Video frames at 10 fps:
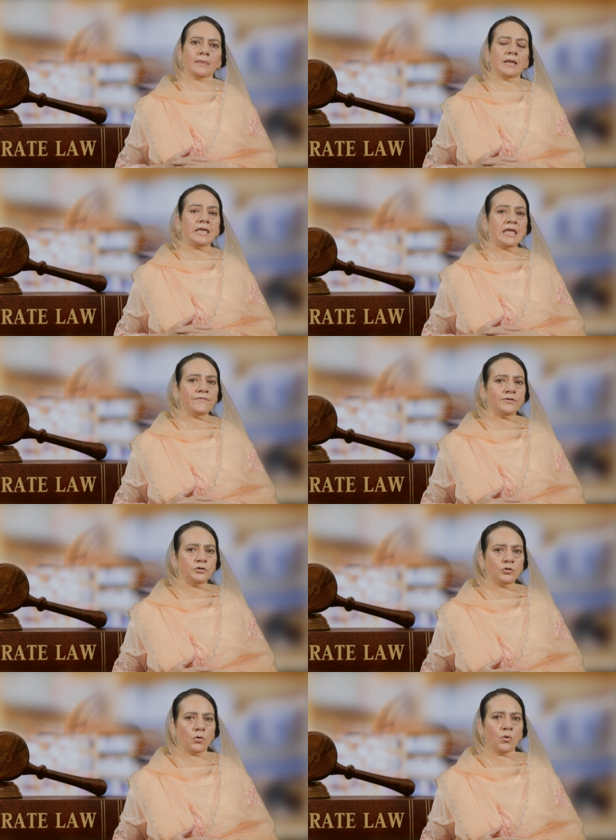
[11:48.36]
Even
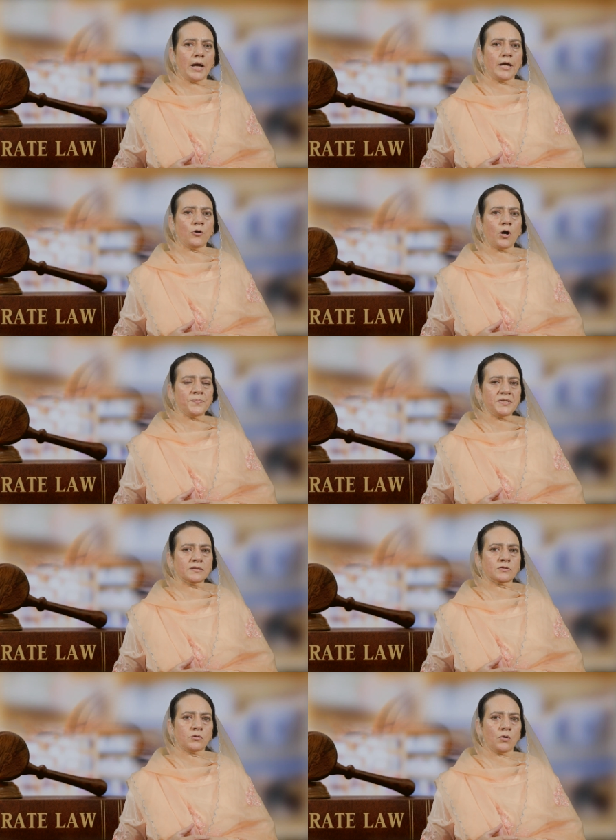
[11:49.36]
though an objects
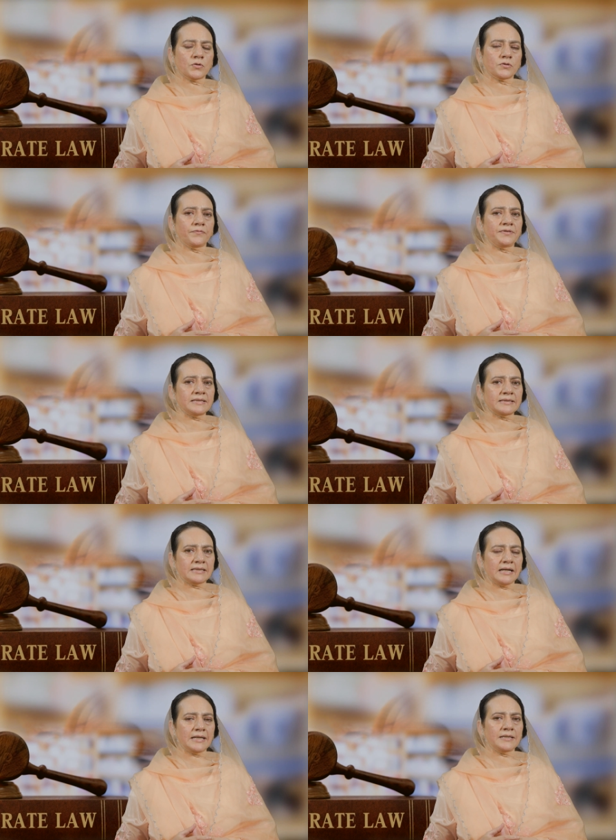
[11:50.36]
clause of this
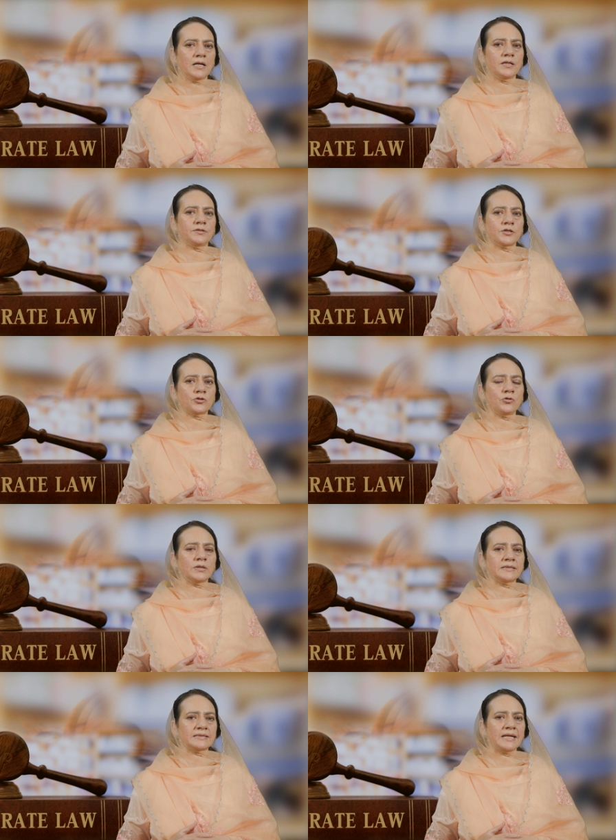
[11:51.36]
kind does not
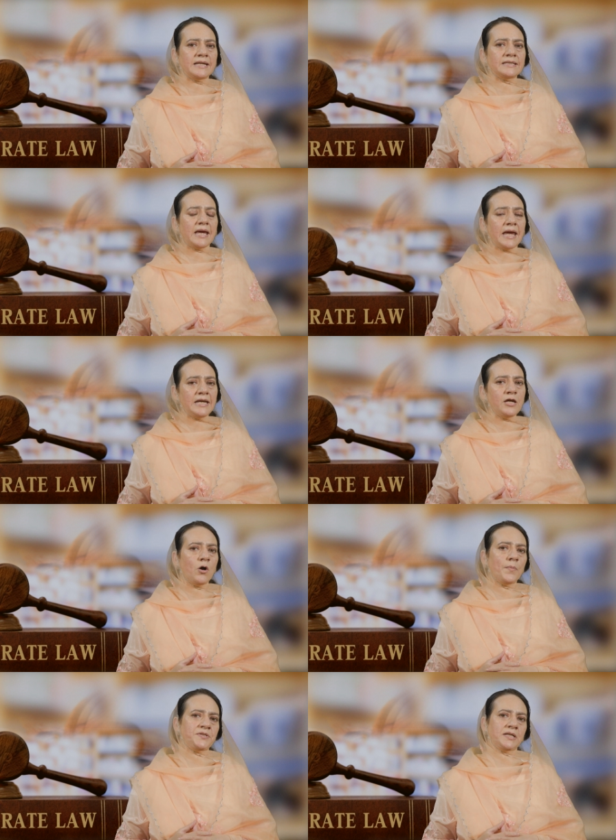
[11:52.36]
state any
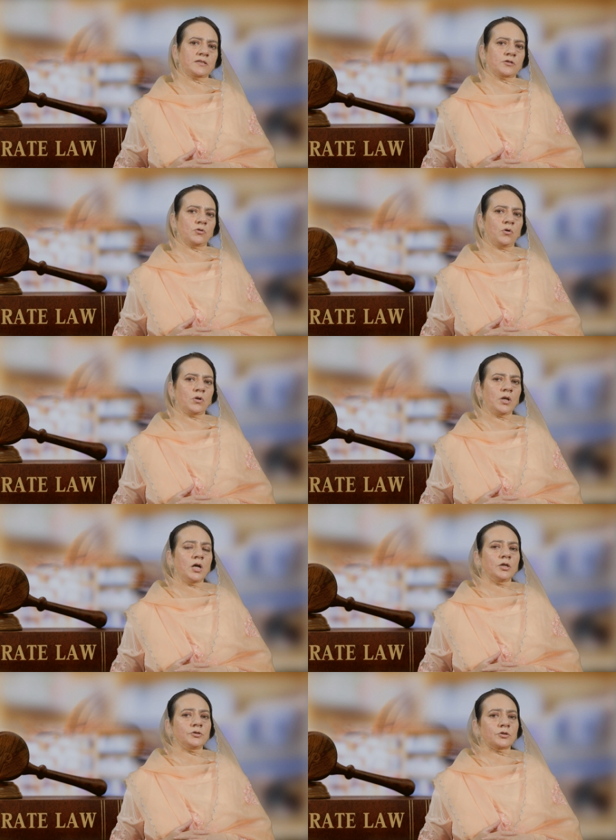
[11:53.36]
objects at all,
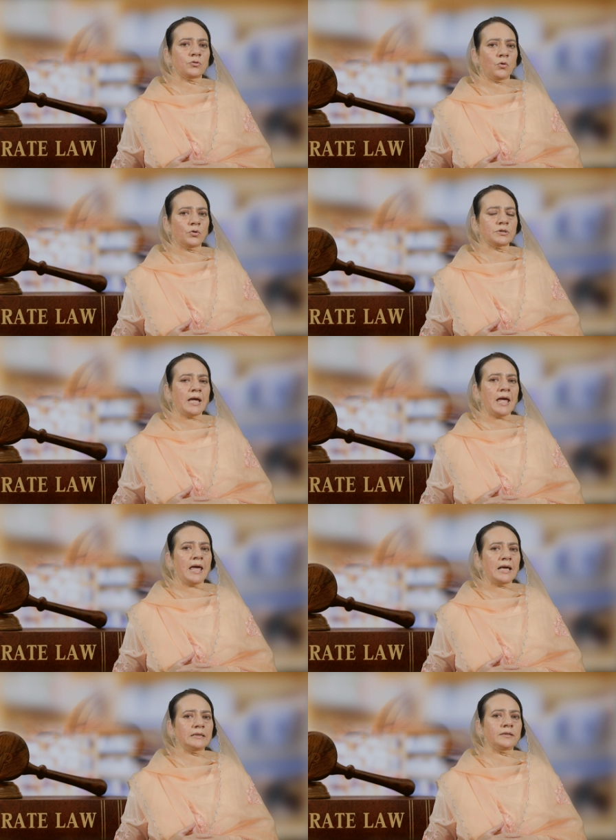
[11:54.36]
the court
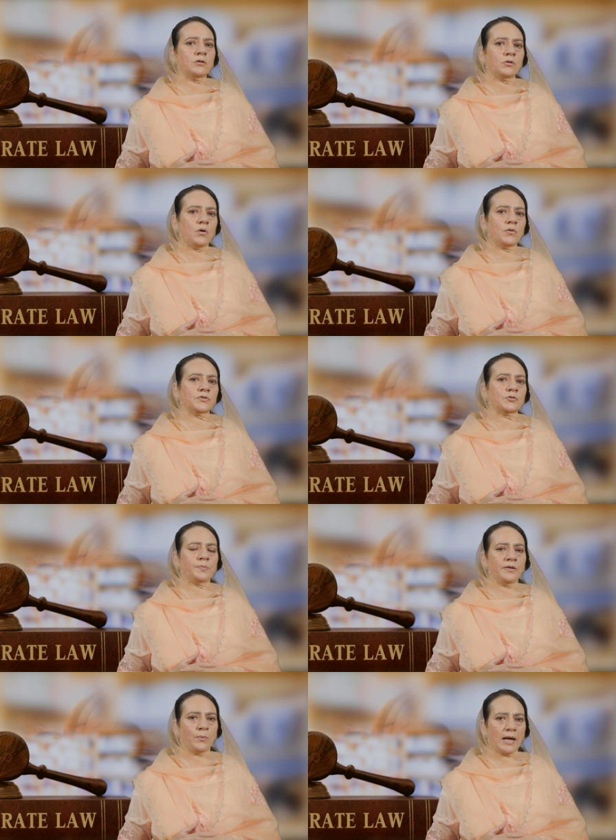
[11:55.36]
held the clause to be
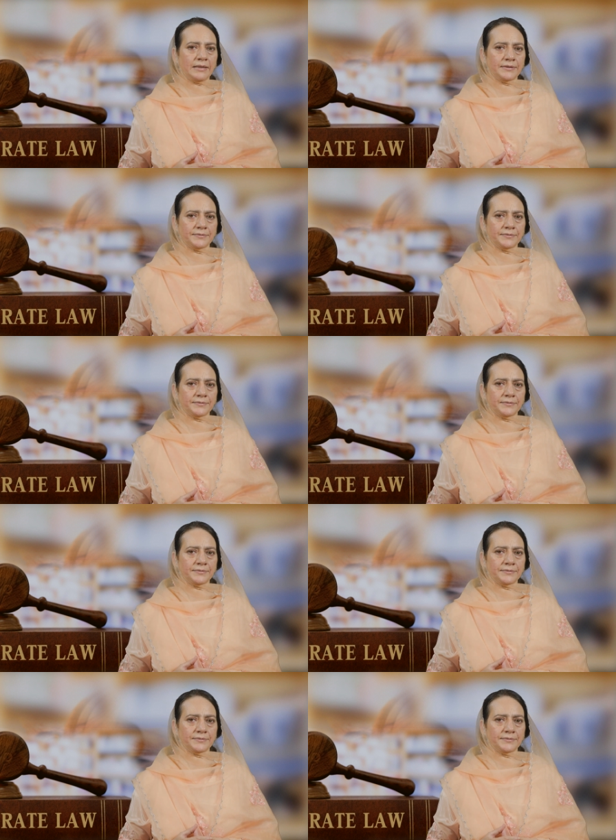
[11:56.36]
valid.